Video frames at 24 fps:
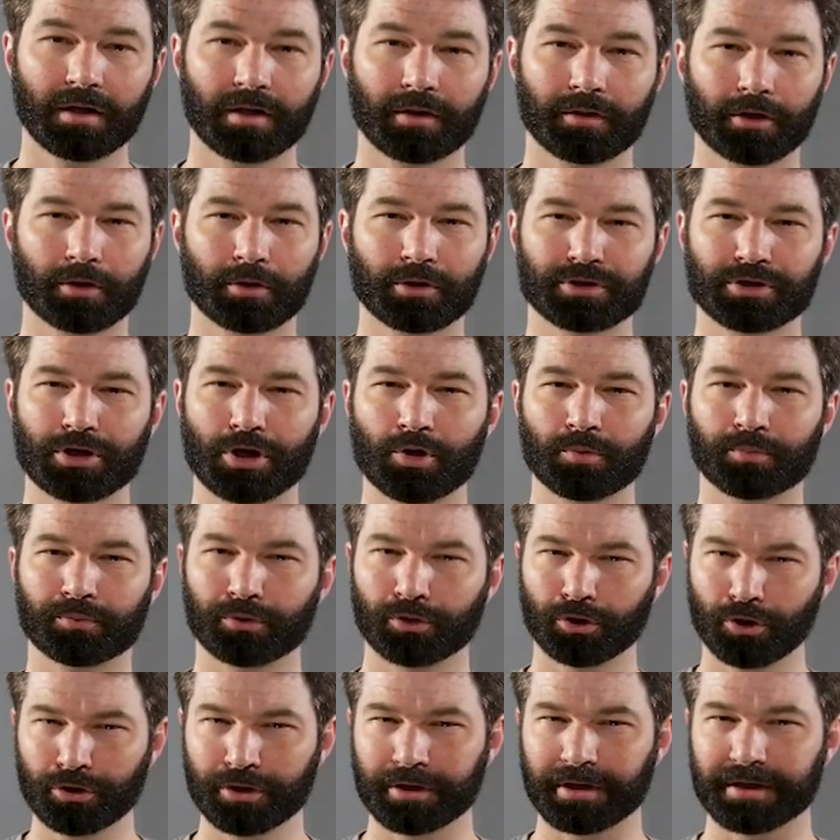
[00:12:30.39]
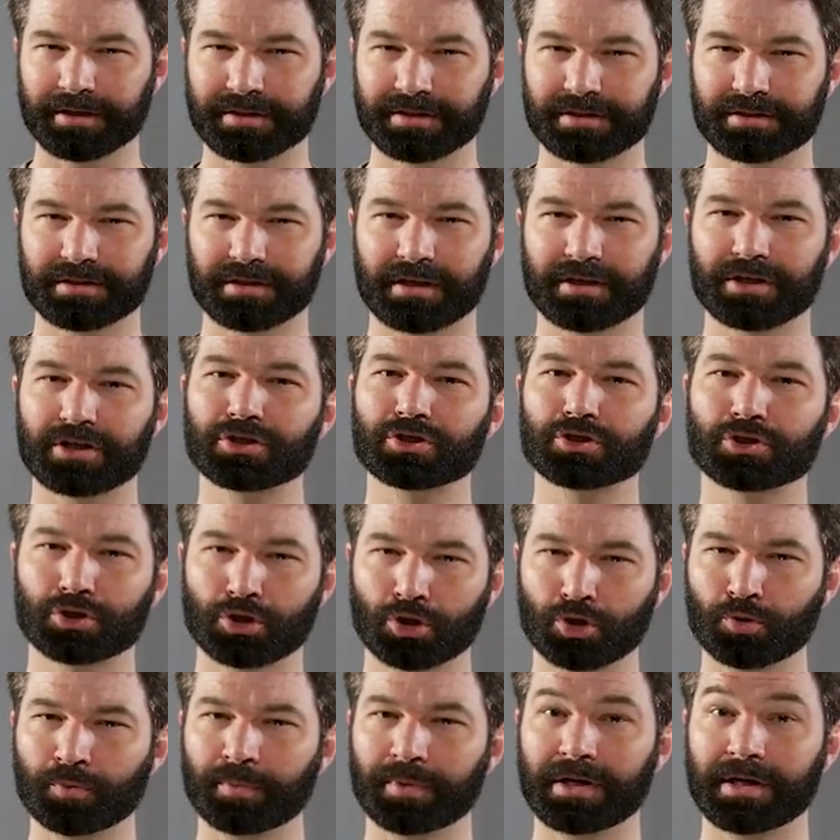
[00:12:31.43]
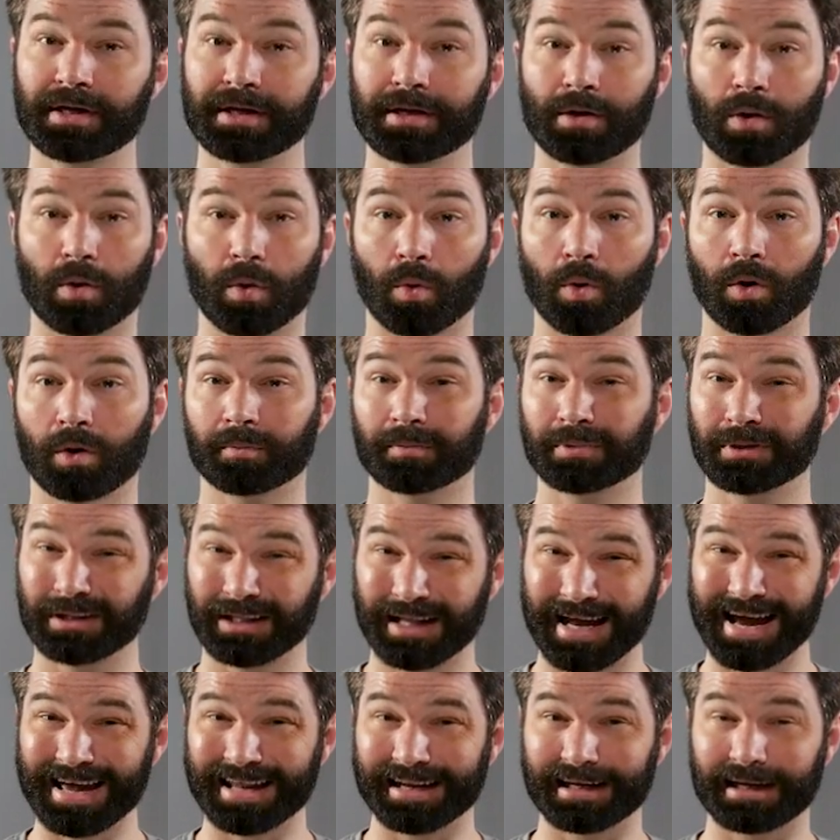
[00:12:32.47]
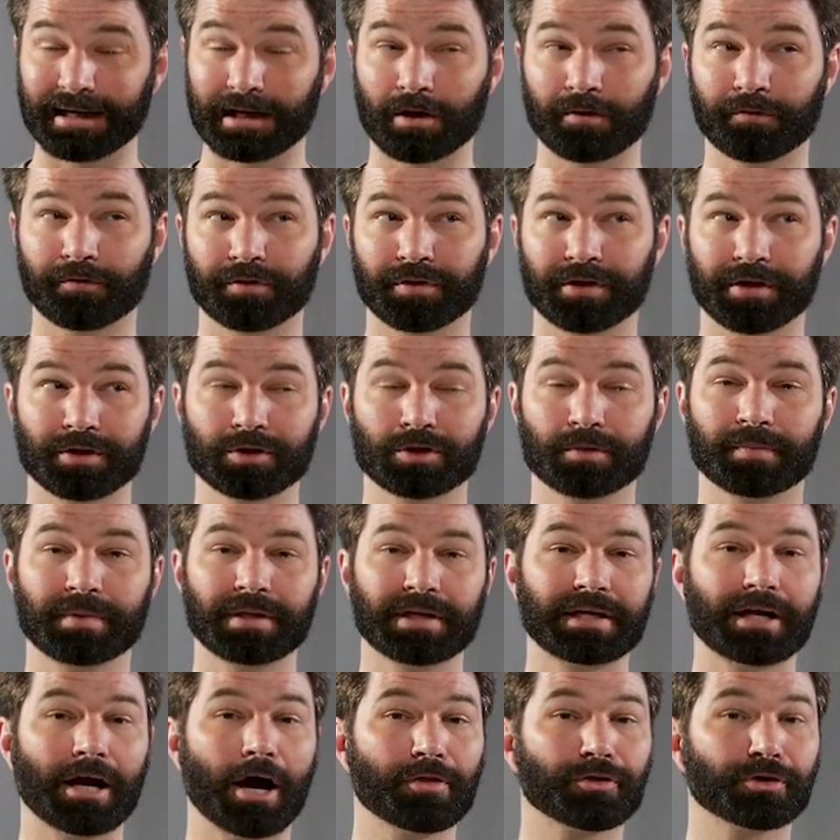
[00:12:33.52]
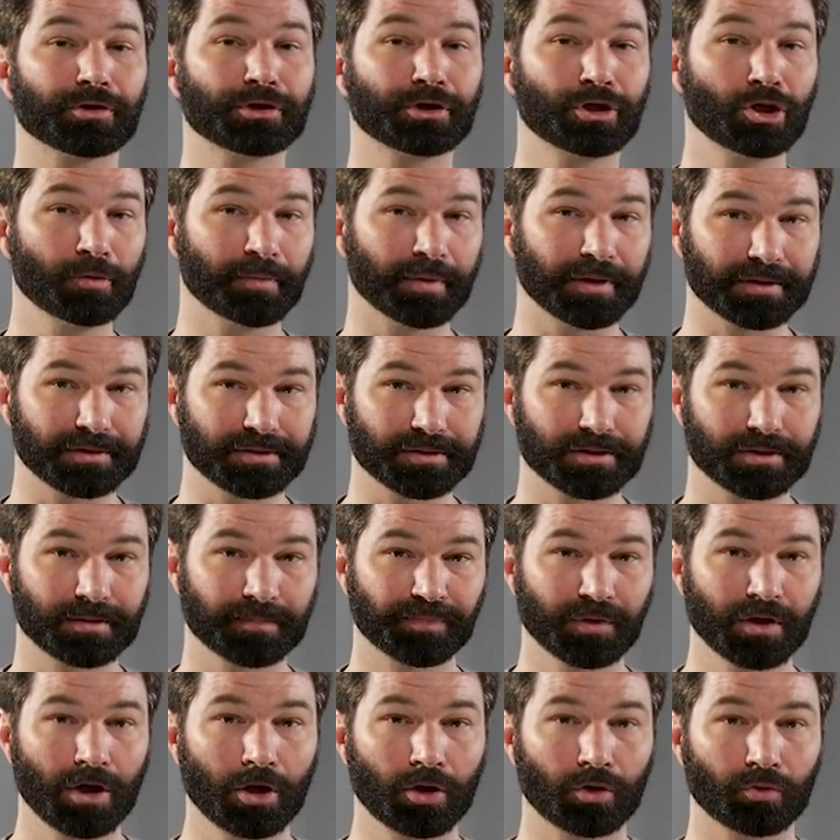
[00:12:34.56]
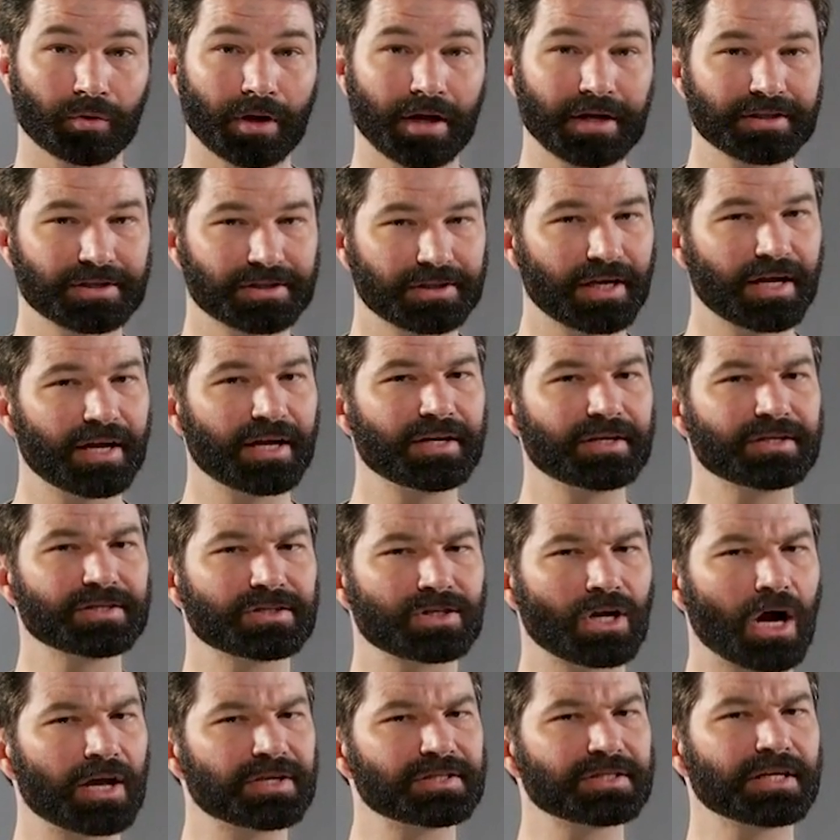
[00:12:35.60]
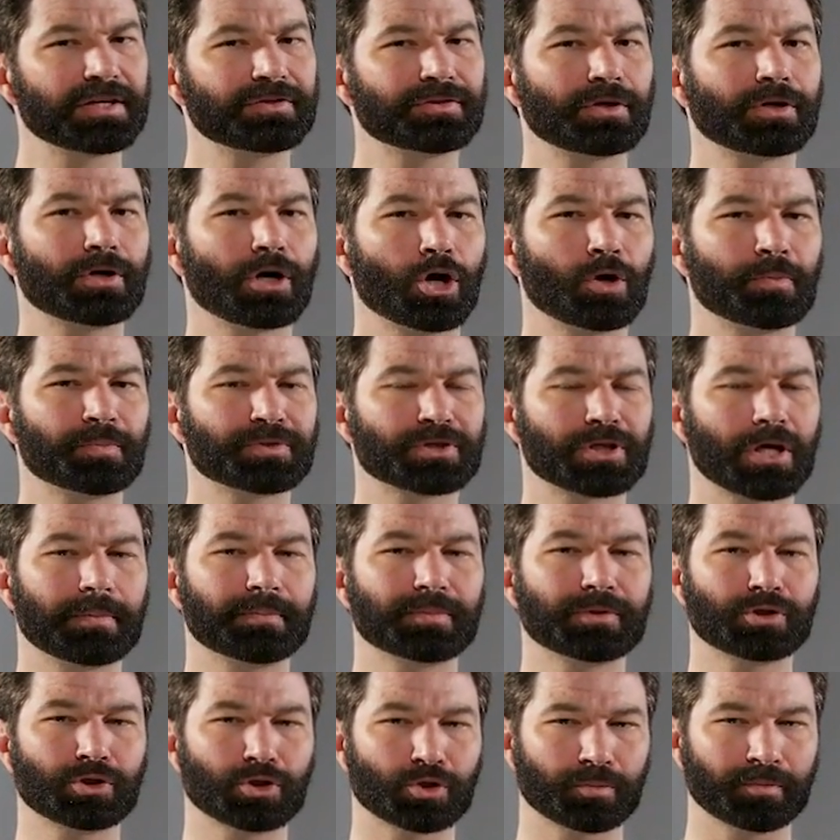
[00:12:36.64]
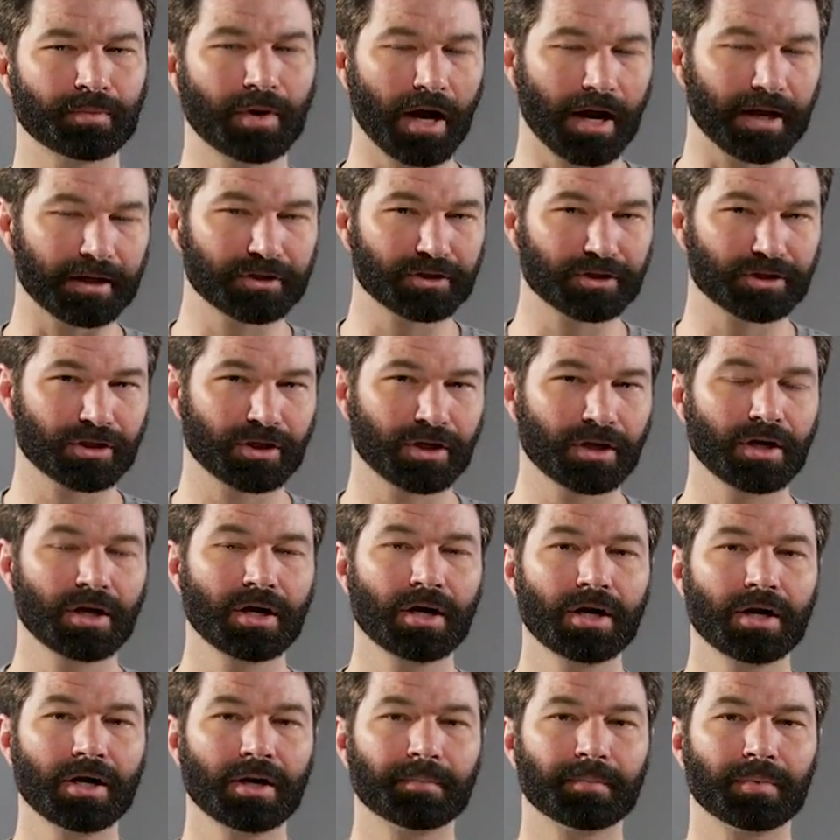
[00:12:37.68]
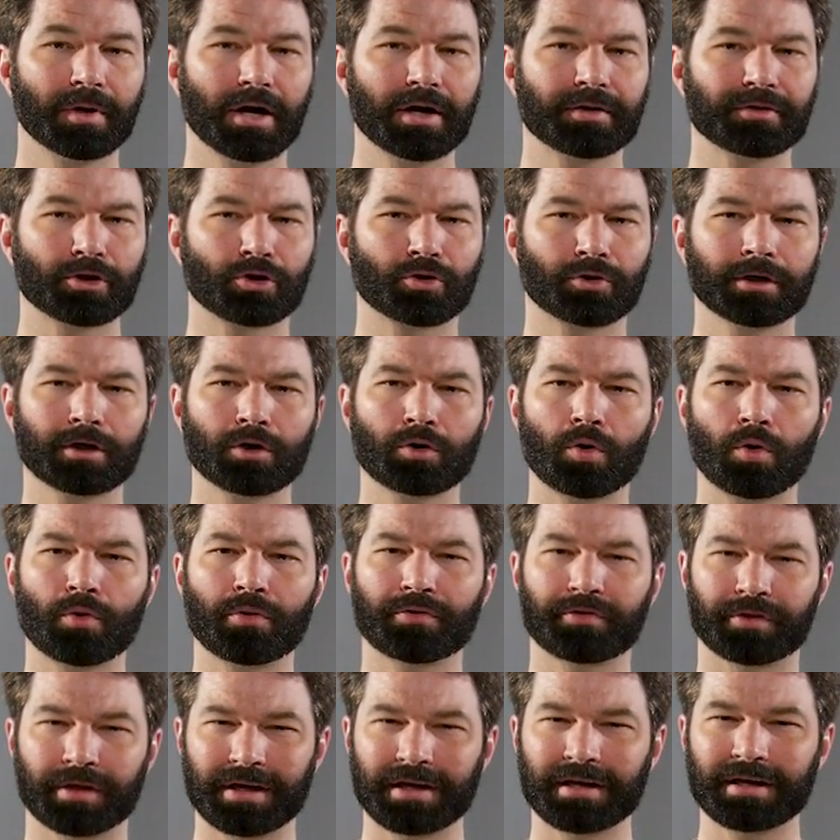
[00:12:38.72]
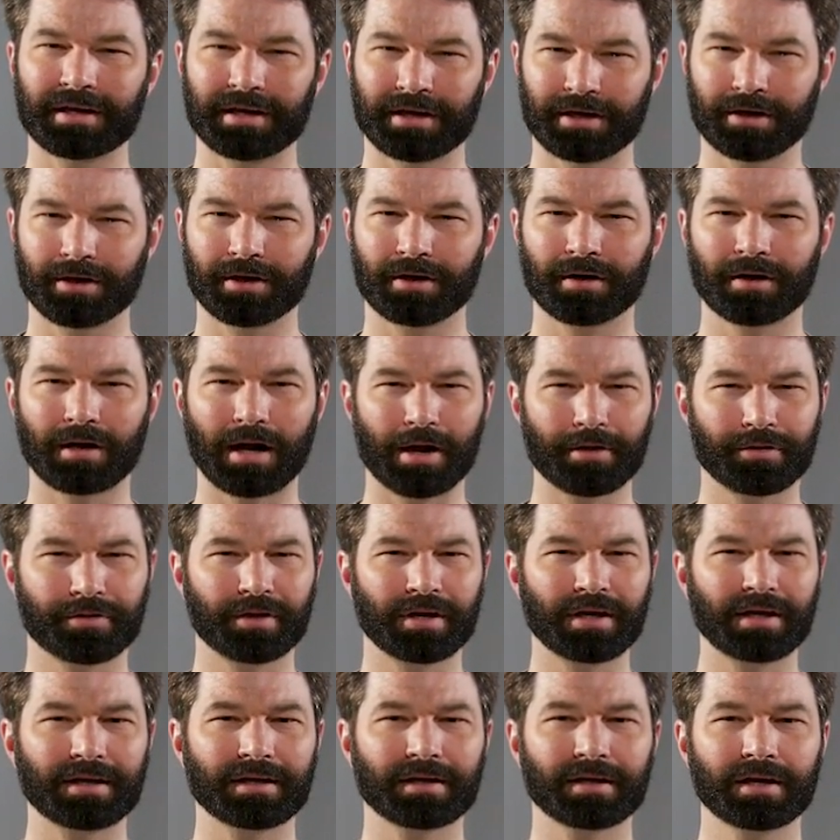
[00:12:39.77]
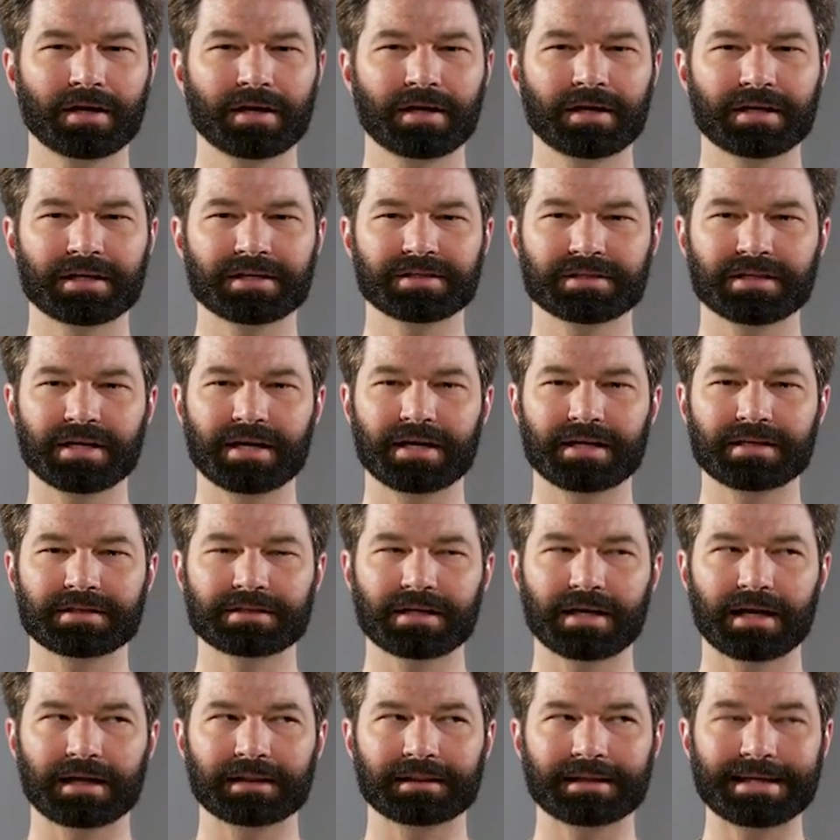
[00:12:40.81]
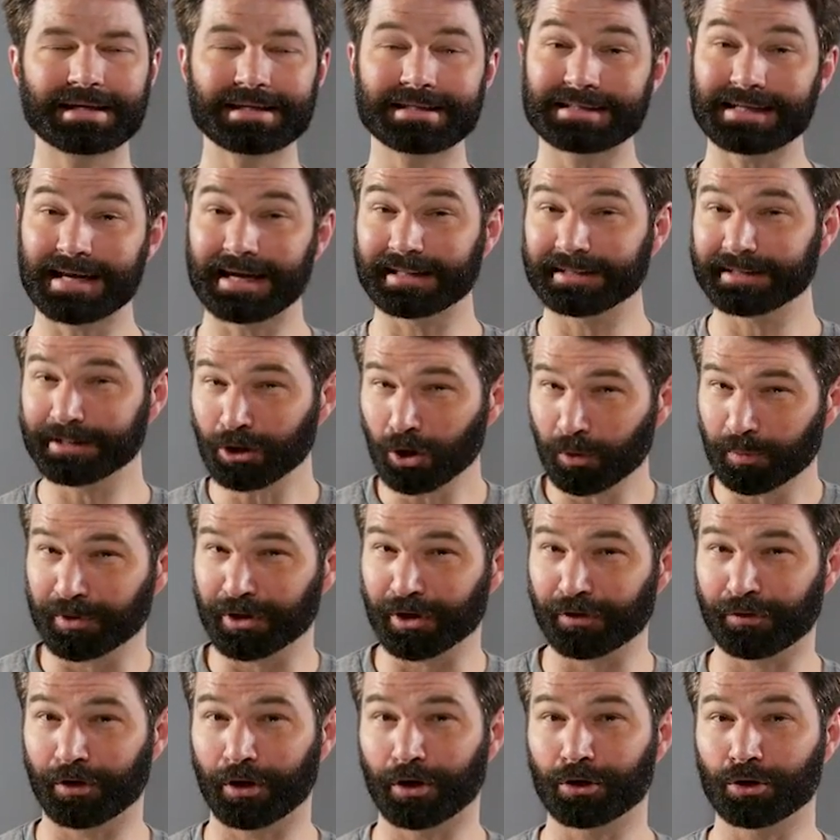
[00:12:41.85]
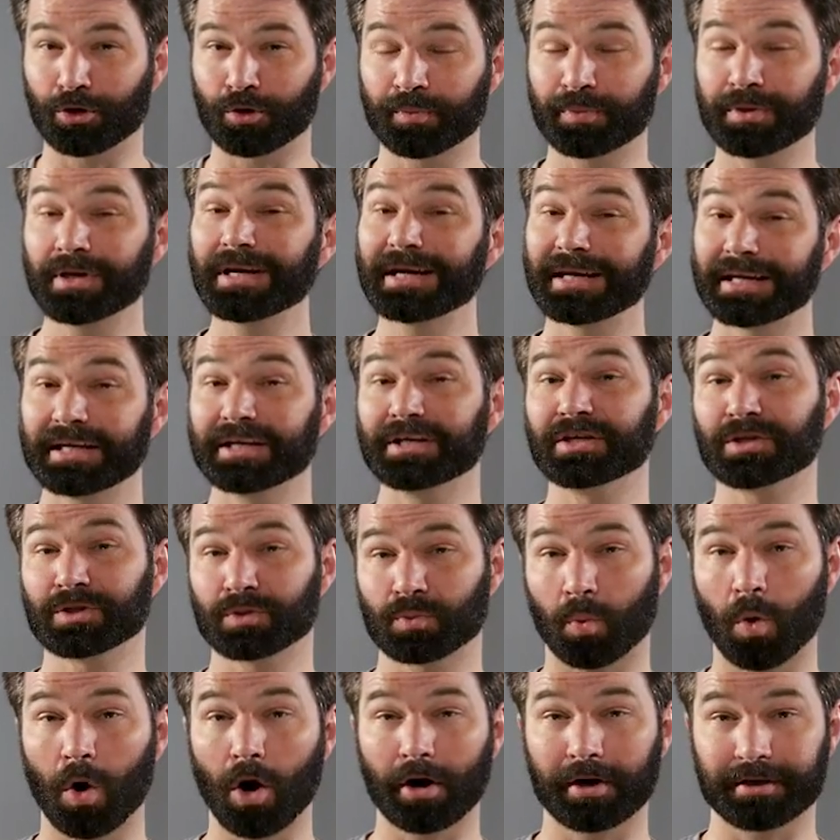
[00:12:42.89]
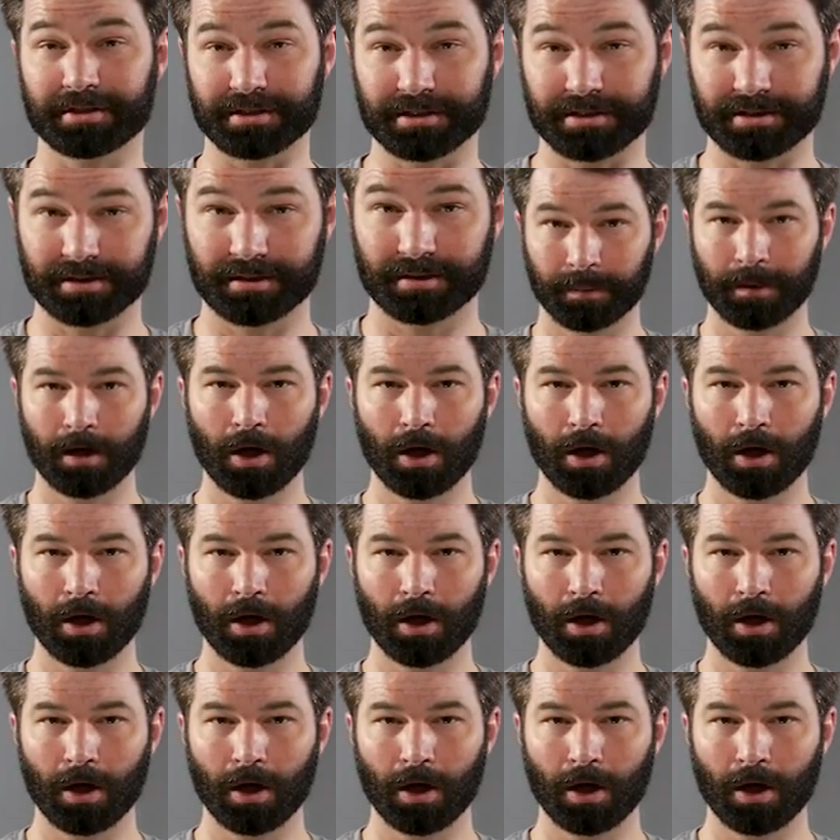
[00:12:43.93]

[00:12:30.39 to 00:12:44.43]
There is no prudence in assuming or planning for there to be other humans. Ray says not to get their hopes up too much, but the critical thing here, I think, is that at least a little bit of hope is warranted.